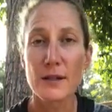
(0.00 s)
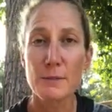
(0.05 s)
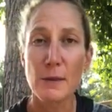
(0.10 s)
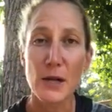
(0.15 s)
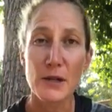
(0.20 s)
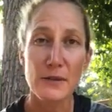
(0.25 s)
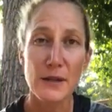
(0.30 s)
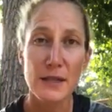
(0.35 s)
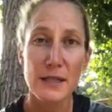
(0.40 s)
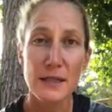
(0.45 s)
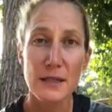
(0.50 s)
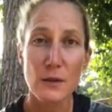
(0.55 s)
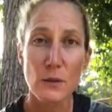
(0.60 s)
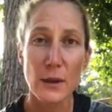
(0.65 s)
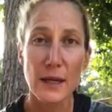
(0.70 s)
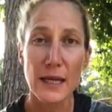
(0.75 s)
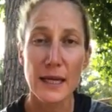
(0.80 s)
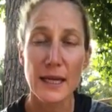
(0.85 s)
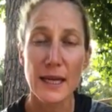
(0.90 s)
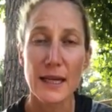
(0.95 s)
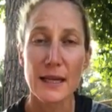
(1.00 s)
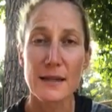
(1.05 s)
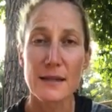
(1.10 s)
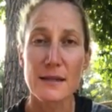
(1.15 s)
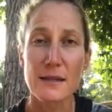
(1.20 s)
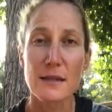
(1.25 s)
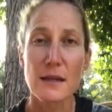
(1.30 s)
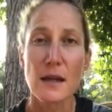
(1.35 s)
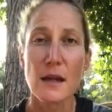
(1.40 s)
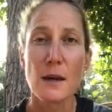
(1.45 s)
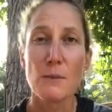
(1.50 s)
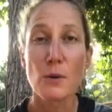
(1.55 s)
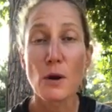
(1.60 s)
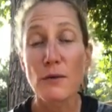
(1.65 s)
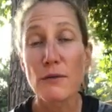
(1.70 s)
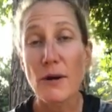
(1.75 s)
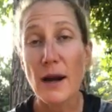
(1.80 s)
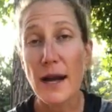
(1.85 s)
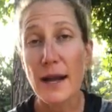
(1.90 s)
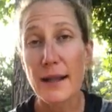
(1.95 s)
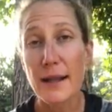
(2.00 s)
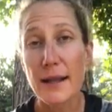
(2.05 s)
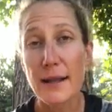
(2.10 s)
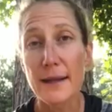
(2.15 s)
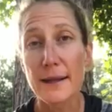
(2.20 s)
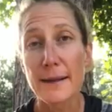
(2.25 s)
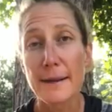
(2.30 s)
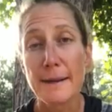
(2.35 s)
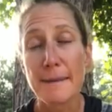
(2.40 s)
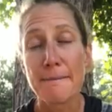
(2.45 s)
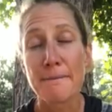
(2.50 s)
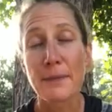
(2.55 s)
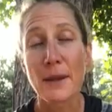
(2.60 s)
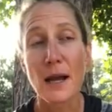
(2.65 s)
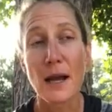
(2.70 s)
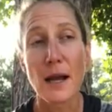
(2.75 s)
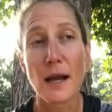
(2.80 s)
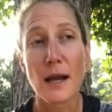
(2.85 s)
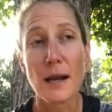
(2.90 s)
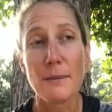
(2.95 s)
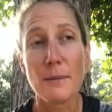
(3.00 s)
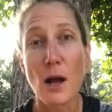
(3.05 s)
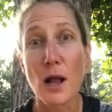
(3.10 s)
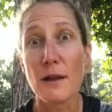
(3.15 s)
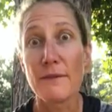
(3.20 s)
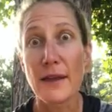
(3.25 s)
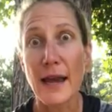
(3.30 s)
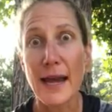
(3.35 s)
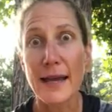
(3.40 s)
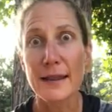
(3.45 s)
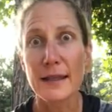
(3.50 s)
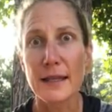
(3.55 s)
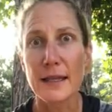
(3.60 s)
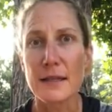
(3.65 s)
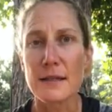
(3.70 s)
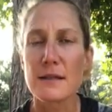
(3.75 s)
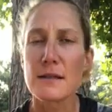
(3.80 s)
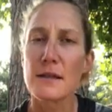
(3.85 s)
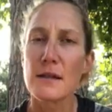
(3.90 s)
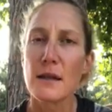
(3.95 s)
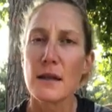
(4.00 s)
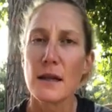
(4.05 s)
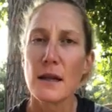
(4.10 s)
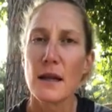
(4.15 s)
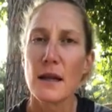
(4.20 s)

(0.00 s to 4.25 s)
Smashfest Queen is profiling all of the athletes